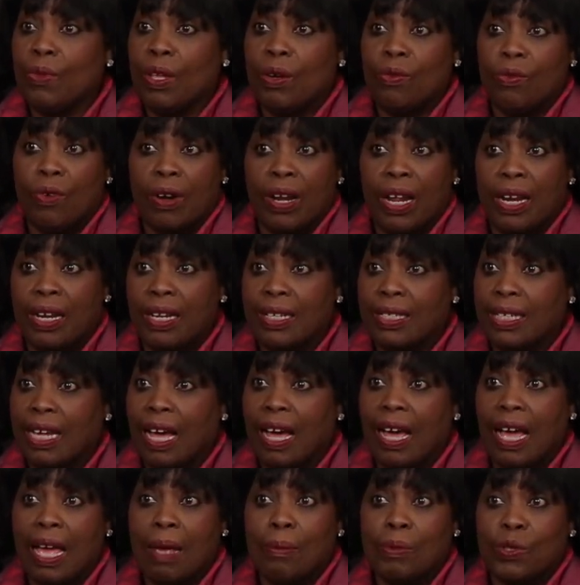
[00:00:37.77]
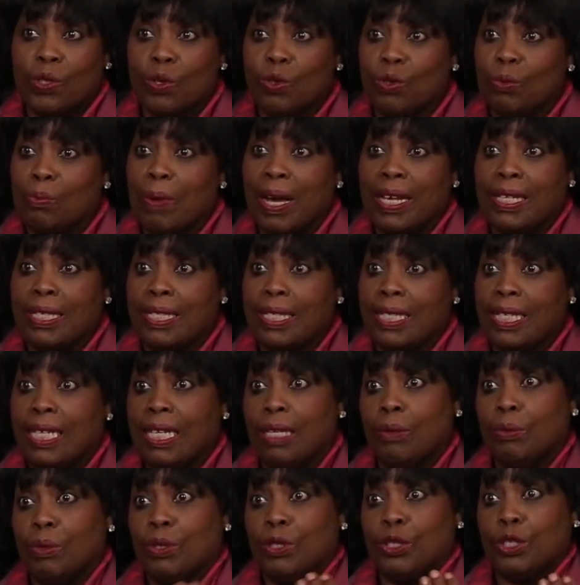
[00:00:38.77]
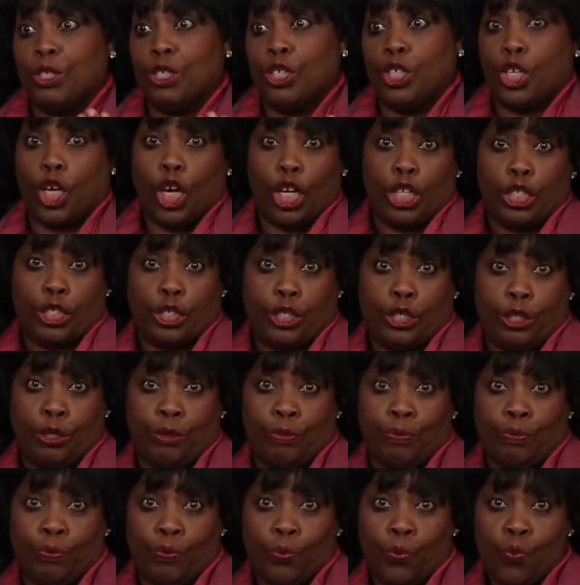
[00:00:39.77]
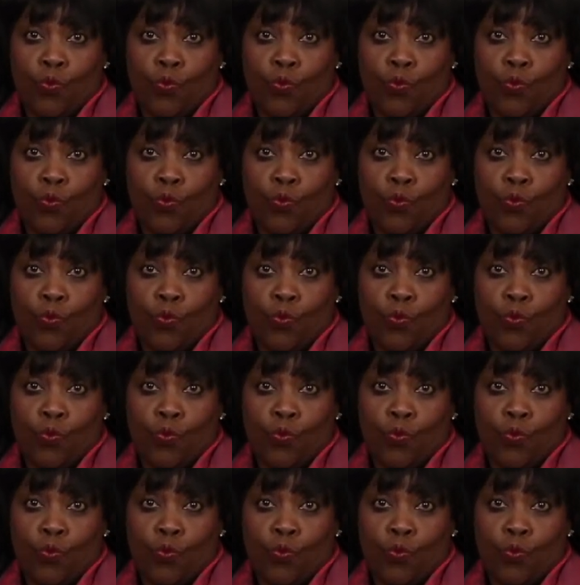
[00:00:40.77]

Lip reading: They'd run out of time, so my scene was cut.